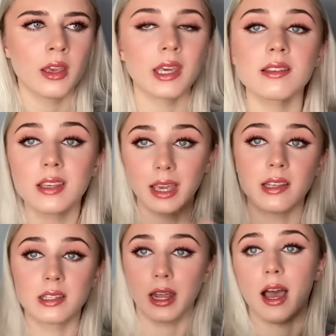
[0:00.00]
He has a
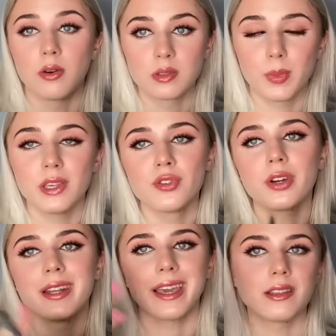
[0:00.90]
gated house, but he's not
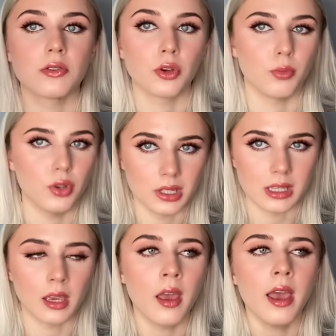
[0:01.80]
in a gated community.